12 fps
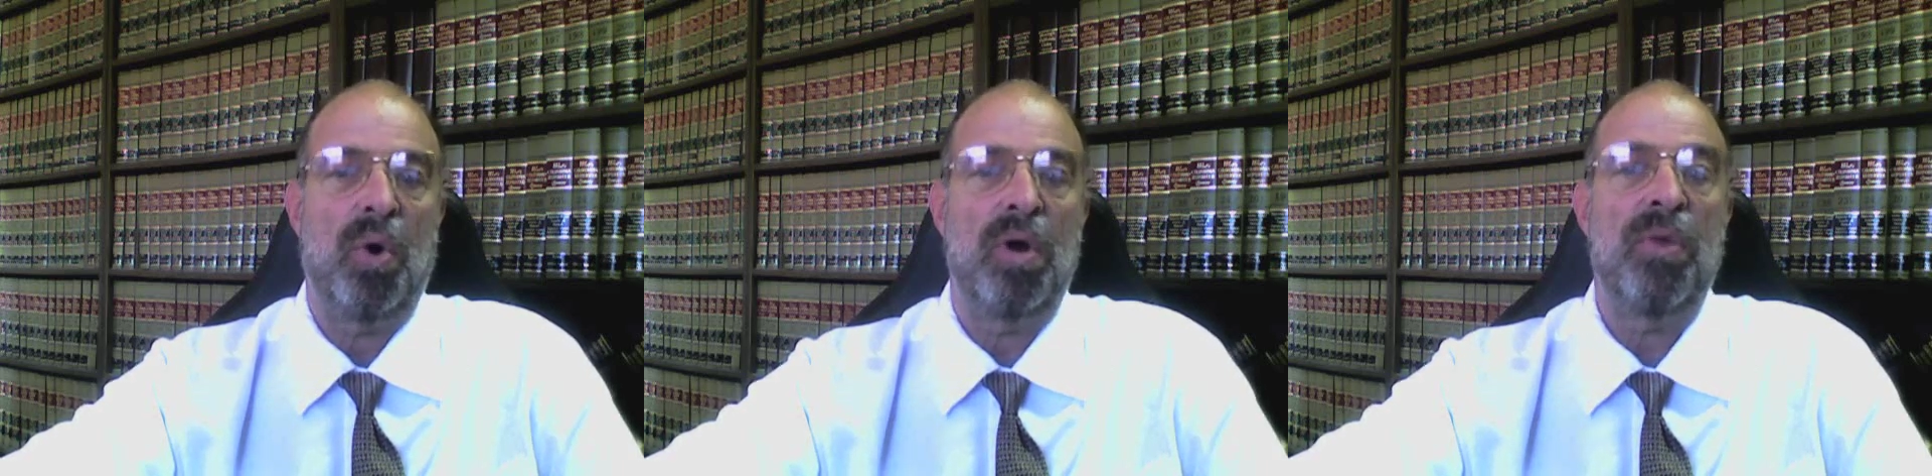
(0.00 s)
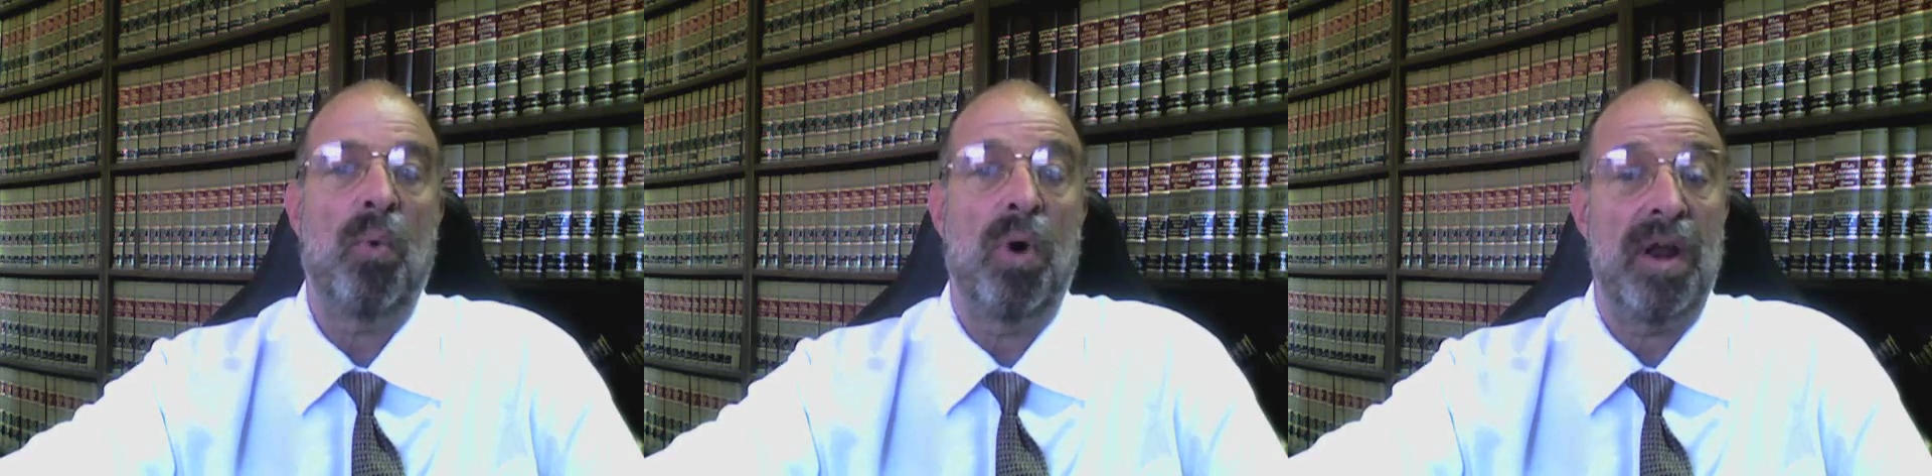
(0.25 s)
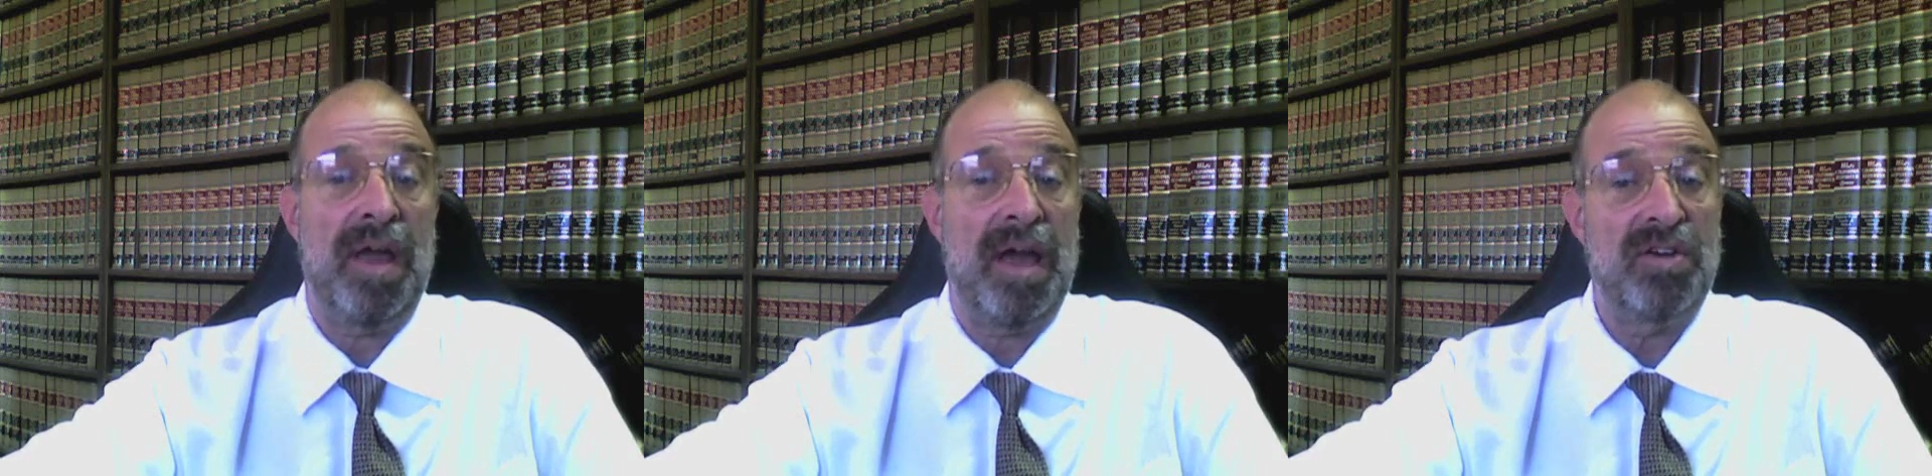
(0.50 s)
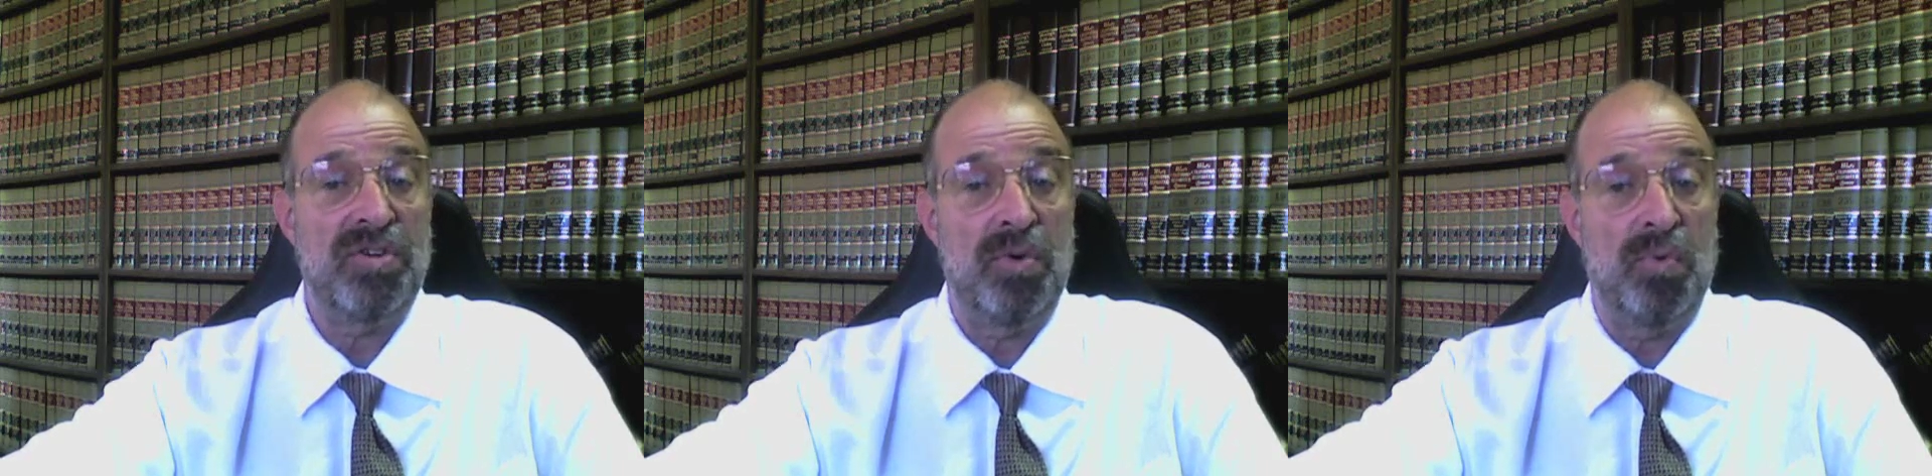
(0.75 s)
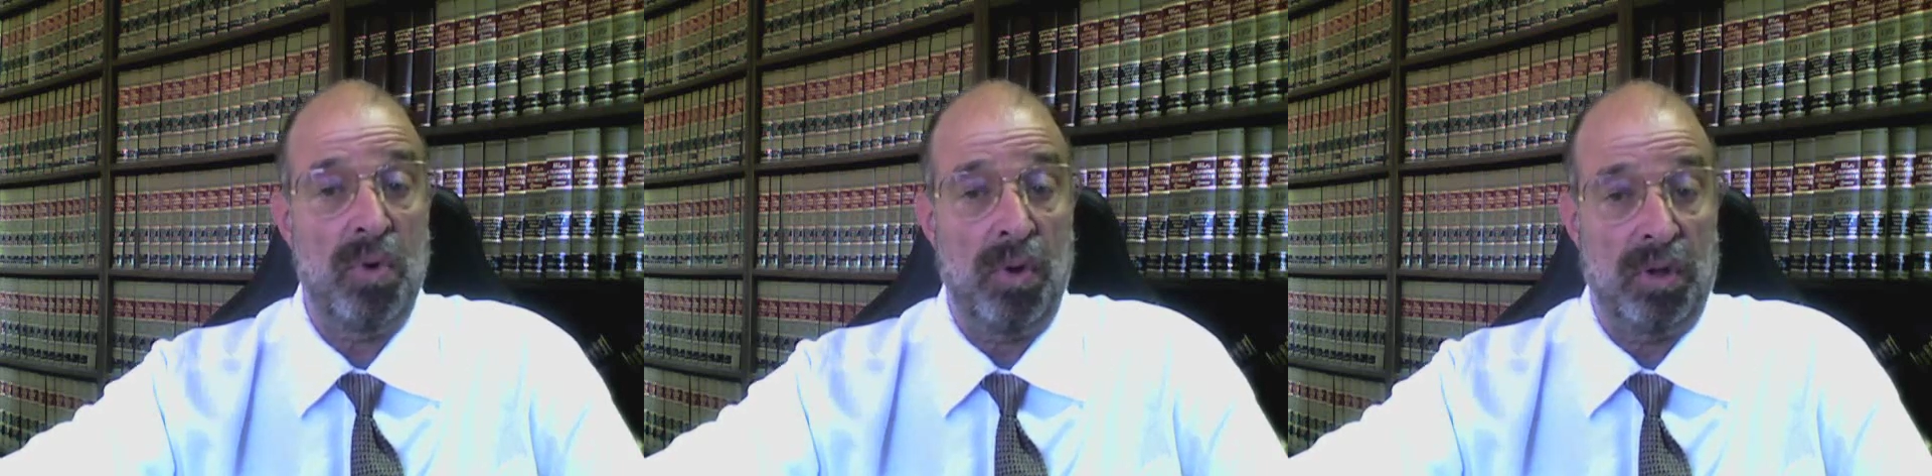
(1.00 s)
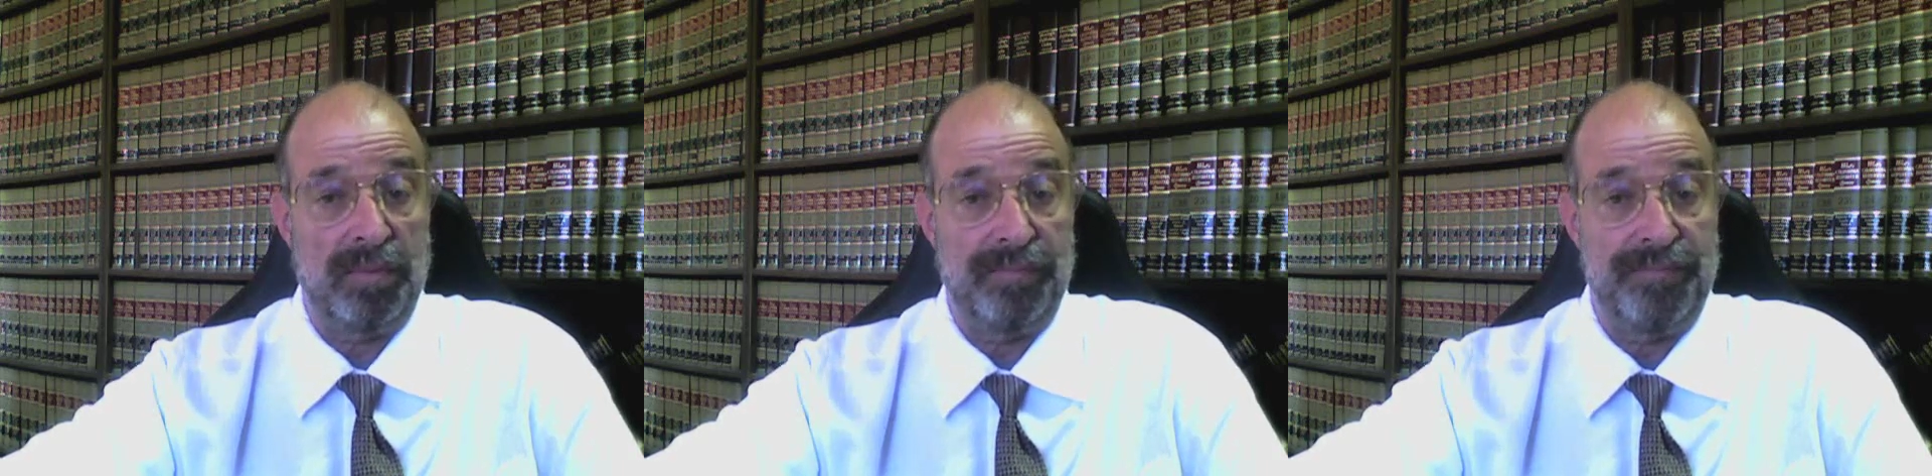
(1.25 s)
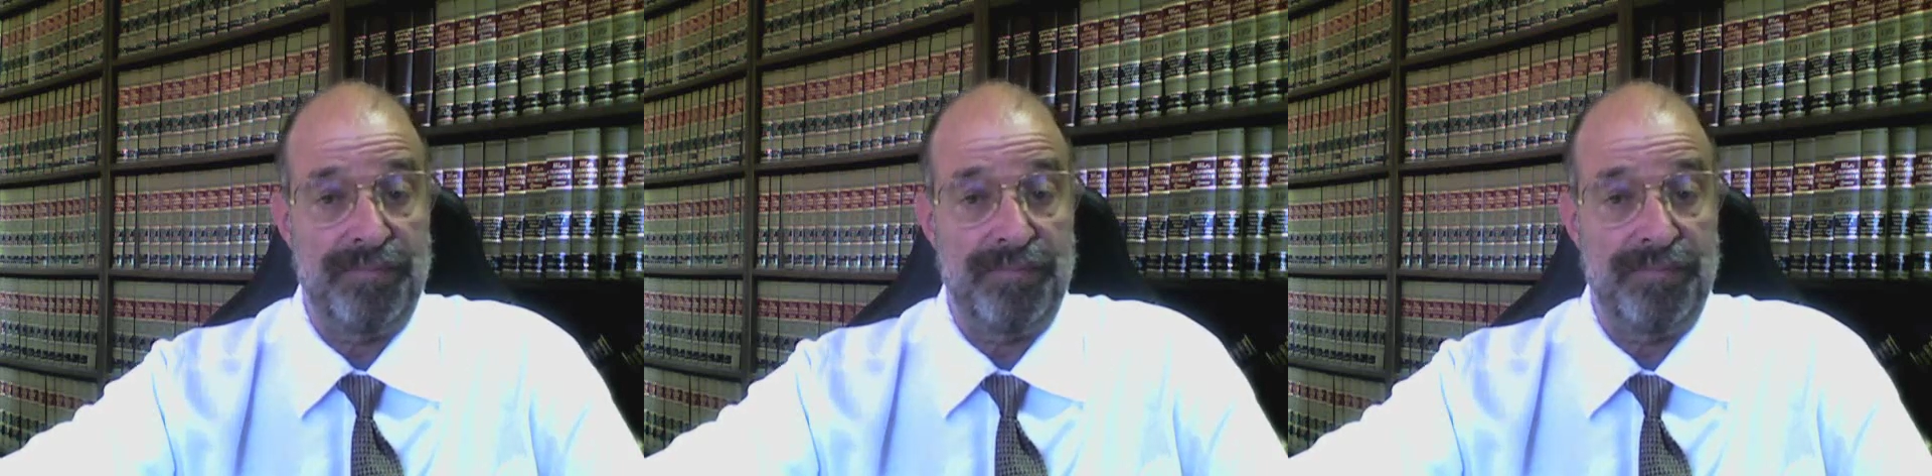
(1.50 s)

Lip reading: or the one-action rule.